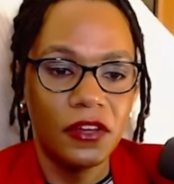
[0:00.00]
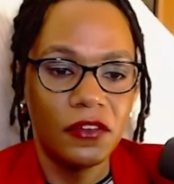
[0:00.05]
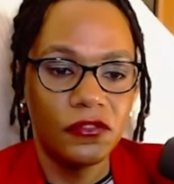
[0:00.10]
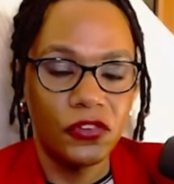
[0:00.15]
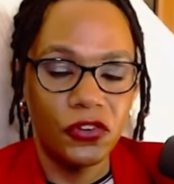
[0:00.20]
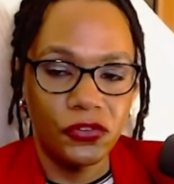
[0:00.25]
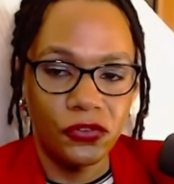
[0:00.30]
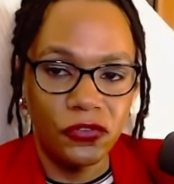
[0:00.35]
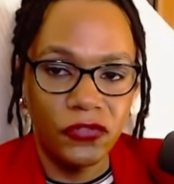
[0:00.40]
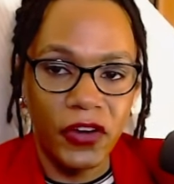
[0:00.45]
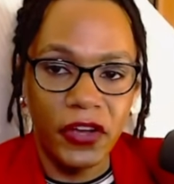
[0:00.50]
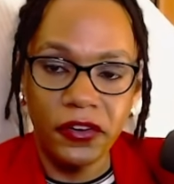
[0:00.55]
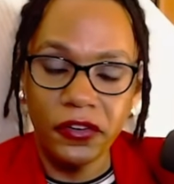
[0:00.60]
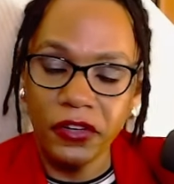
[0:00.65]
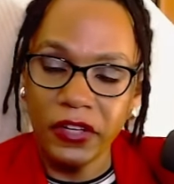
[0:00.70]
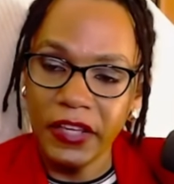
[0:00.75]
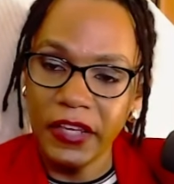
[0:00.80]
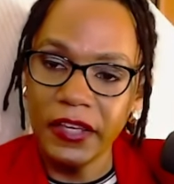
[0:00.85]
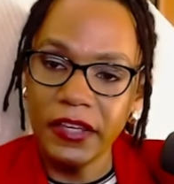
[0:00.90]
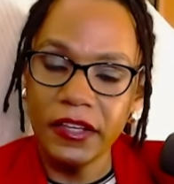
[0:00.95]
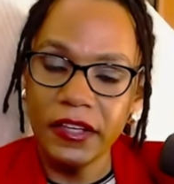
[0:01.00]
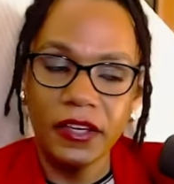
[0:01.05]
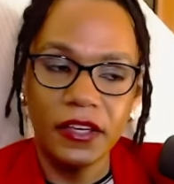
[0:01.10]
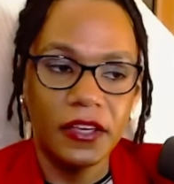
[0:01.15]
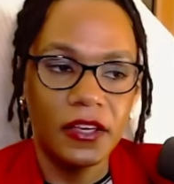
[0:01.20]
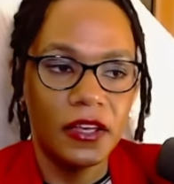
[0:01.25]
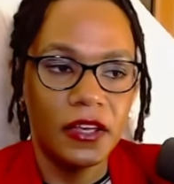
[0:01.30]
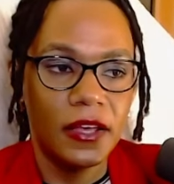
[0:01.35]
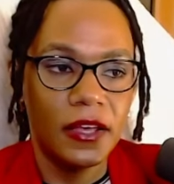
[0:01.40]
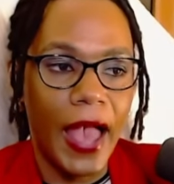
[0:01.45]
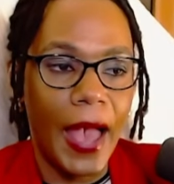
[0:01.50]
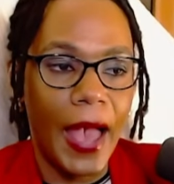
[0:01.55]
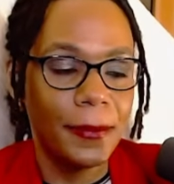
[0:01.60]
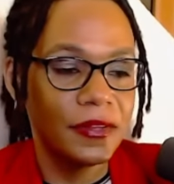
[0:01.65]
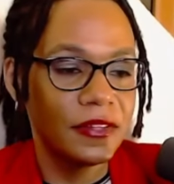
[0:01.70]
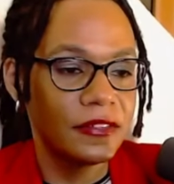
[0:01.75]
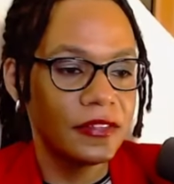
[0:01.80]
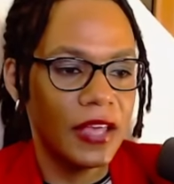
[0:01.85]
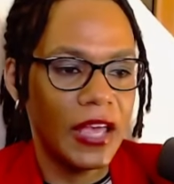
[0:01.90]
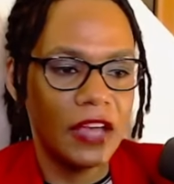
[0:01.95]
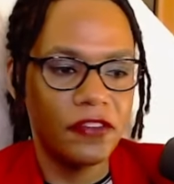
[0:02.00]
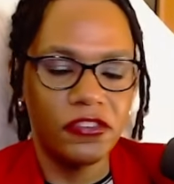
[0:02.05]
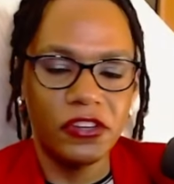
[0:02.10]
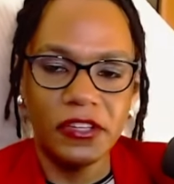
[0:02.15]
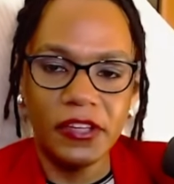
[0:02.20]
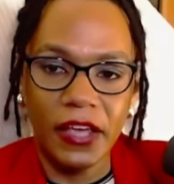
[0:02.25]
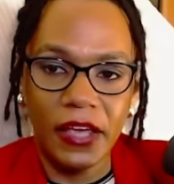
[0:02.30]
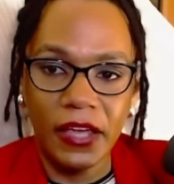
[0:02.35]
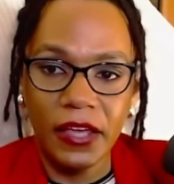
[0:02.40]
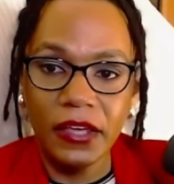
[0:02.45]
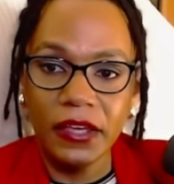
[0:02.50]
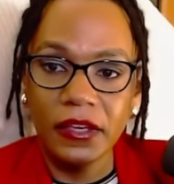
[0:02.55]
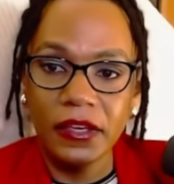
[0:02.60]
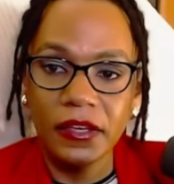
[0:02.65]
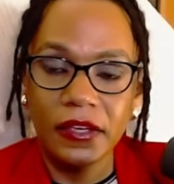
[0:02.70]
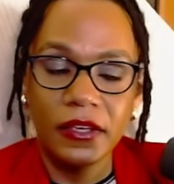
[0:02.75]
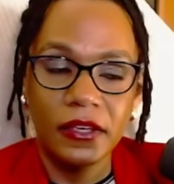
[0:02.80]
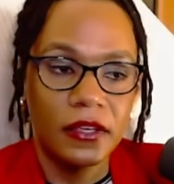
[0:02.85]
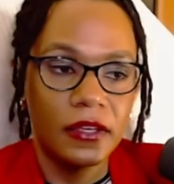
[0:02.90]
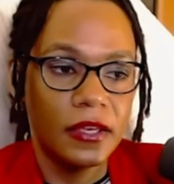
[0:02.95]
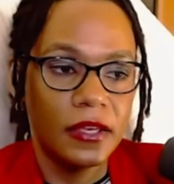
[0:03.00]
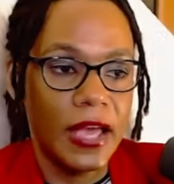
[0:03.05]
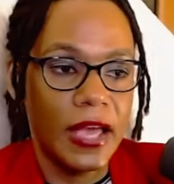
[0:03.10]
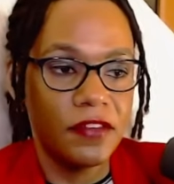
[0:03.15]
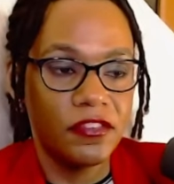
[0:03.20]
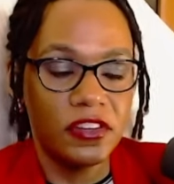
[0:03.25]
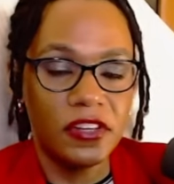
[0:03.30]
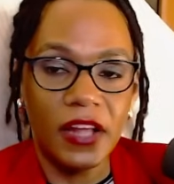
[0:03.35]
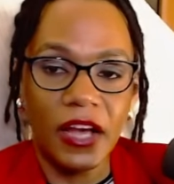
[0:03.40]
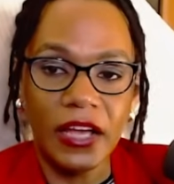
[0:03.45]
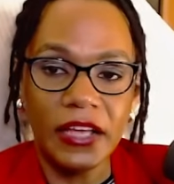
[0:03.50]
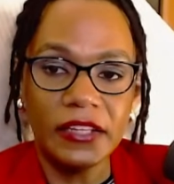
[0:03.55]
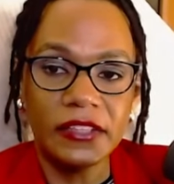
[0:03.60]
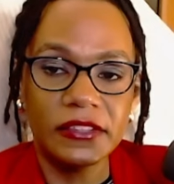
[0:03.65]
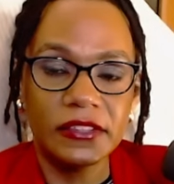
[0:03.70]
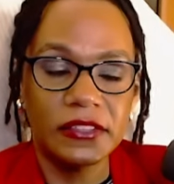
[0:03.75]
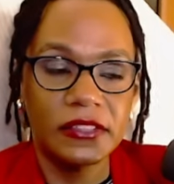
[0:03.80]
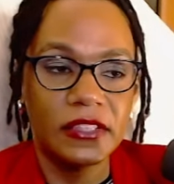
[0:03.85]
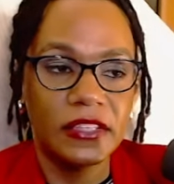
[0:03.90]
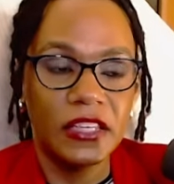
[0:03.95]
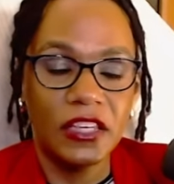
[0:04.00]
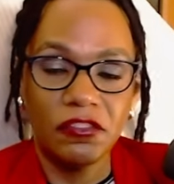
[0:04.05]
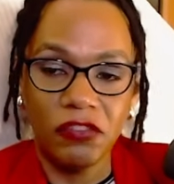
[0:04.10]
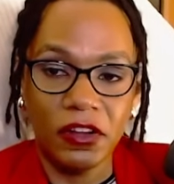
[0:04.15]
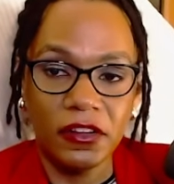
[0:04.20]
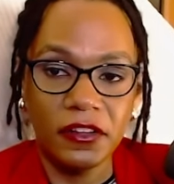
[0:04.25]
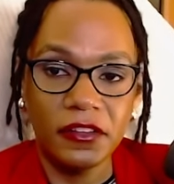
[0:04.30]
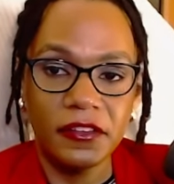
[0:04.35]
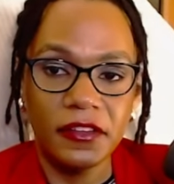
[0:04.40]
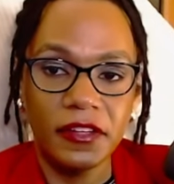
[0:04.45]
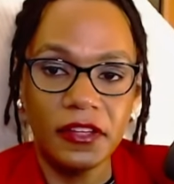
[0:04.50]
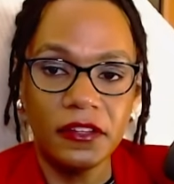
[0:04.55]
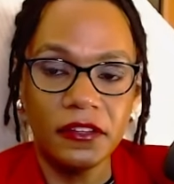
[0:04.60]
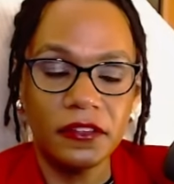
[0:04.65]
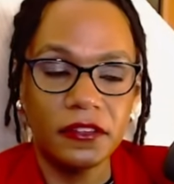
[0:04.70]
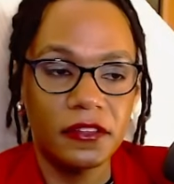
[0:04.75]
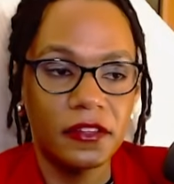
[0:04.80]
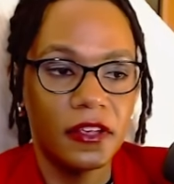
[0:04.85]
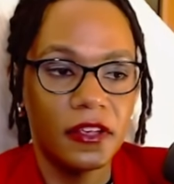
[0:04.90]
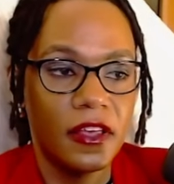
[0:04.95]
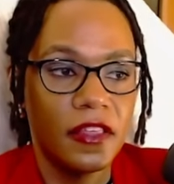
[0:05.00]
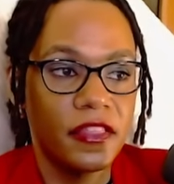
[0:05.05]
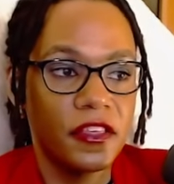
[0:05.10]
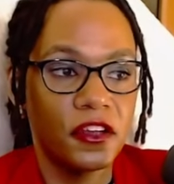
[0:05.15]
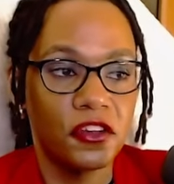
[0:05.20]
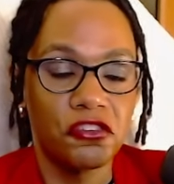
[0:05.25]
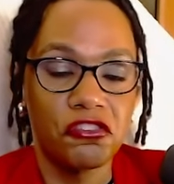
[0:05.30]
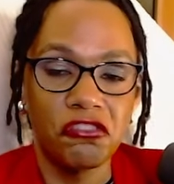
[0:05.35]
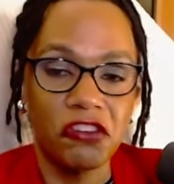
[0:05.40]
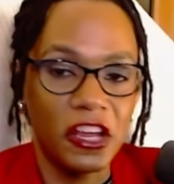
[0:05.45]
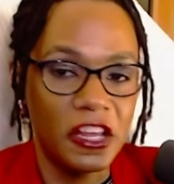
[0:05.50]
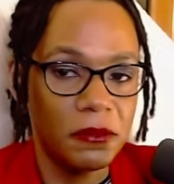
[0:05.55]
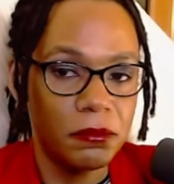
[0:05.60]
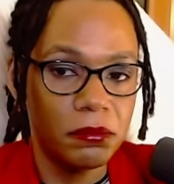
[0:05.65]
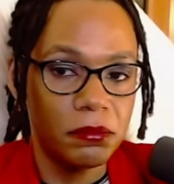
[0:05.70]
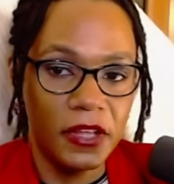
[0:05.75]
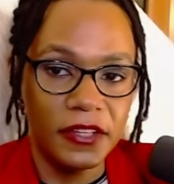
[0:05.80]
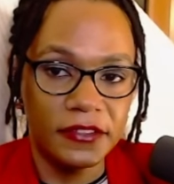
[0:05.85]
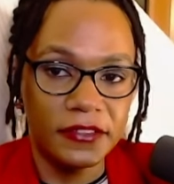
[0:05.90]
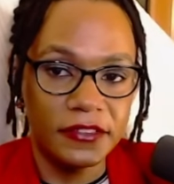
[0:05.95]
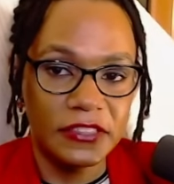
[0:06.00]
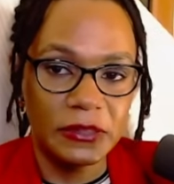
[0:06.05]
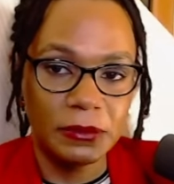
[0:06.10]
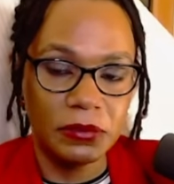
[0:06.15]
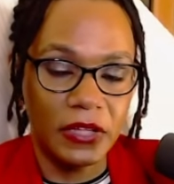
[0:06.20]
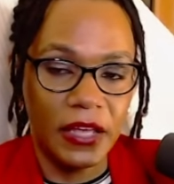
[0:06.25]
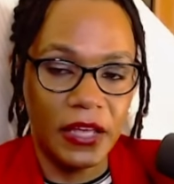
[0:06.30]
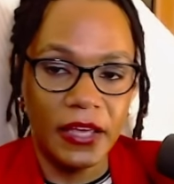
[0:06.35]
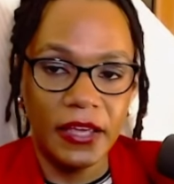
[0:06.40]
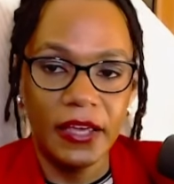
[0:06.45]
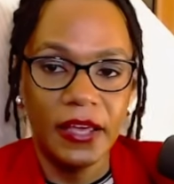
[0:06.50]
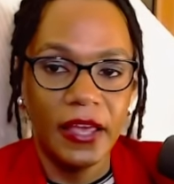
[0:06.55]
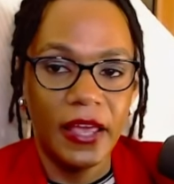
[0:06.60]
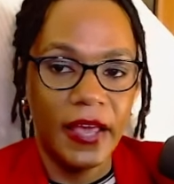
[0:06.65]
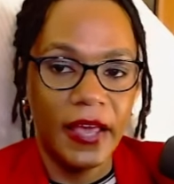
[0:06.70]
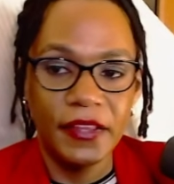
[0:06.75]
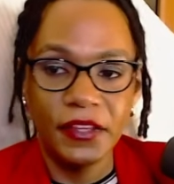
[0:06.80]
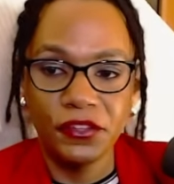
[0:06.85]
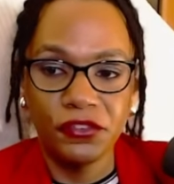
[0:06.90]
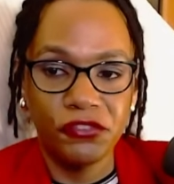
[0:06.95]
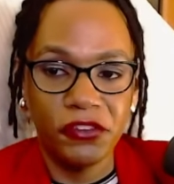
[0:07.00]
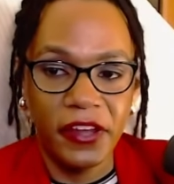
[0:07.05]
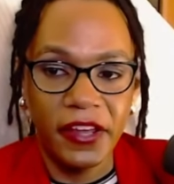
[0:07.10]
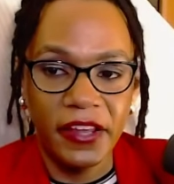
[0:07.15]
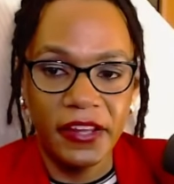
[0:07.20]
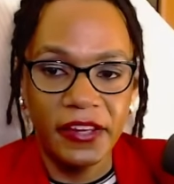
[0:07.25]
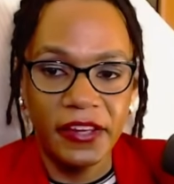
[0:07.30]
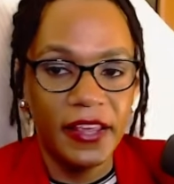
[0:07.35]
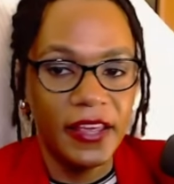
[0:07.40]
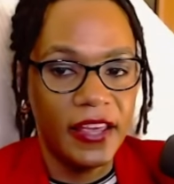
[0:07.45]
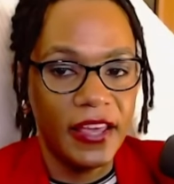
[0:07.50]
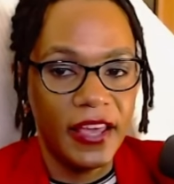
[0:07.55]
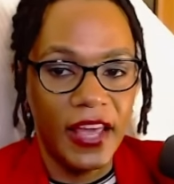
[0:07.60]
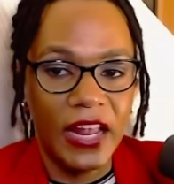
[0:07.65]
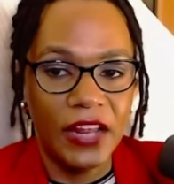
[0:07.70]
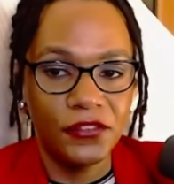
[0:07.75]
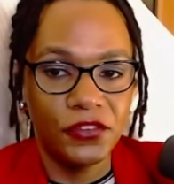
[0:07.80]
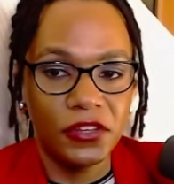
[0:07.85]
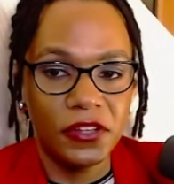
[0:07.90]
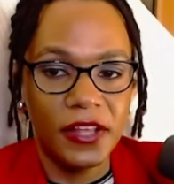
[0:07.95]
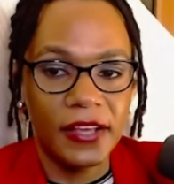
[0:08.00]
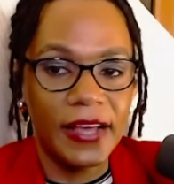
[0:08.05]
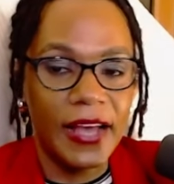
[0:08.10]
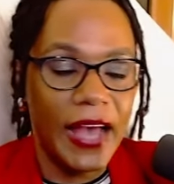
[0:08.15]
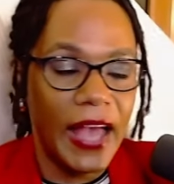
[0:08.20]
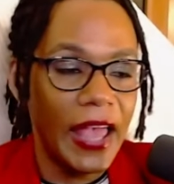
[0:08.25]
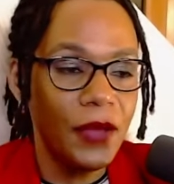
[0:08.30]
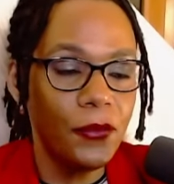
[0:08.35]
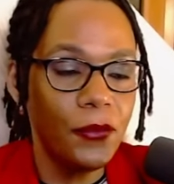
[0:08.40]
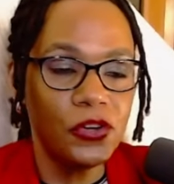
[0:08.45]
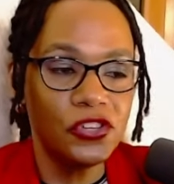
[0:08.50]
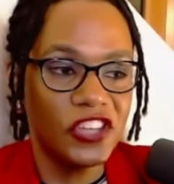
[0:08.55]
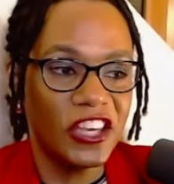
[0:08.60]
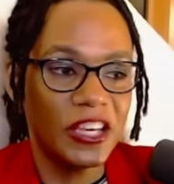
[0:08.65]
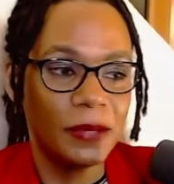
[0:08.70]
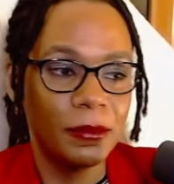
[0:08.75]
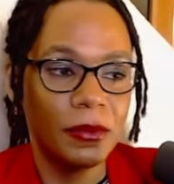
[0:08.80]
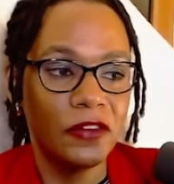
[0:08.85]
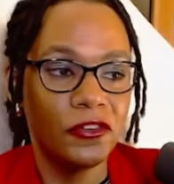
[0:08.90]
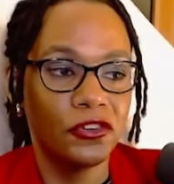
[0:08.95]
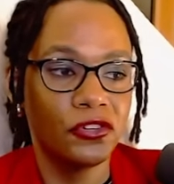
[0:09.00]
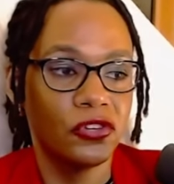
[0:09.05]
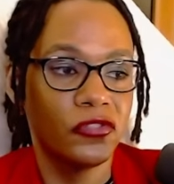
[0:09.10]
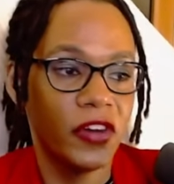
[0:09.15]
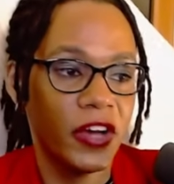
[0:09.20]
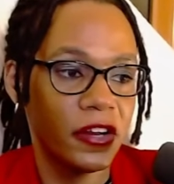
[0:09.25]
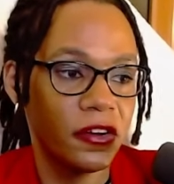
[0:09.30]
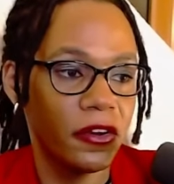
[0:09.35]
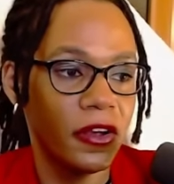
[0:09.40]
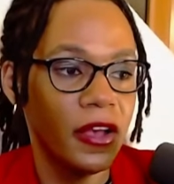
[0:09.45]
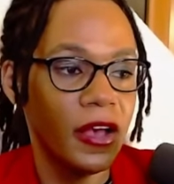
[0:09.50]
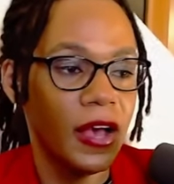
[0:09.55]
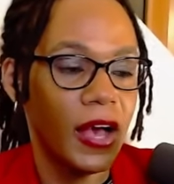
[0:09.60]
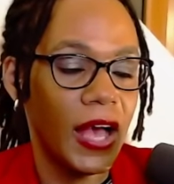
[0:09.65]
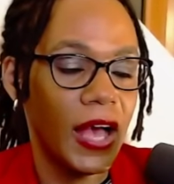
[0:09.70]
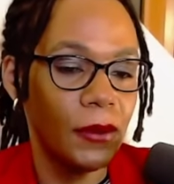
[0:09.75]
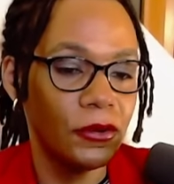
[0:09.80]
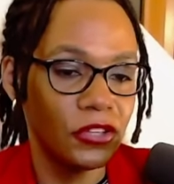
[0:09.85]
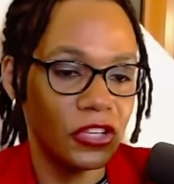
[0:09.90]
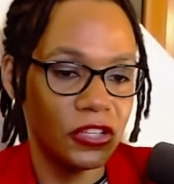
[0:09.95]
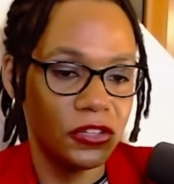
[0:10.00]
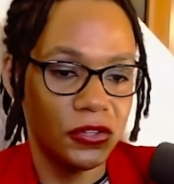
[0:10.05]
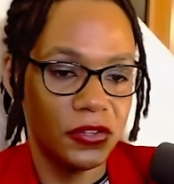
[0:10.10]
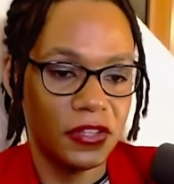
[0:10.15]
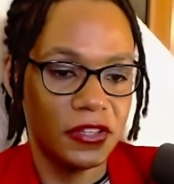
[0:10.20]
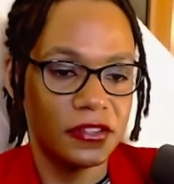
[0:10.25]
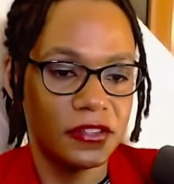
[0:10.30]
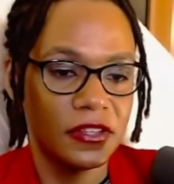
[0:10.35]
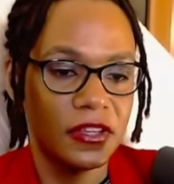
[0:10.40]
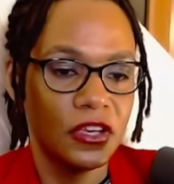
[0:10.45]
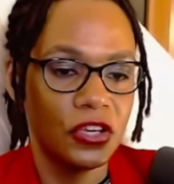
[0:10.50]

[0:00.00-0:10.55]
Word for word: Virtua Fighter League happens every day, every night. He runs these. They're great places to play in the train. And if you're like, I wish I could play Virtua Fighter, I wish I could do this,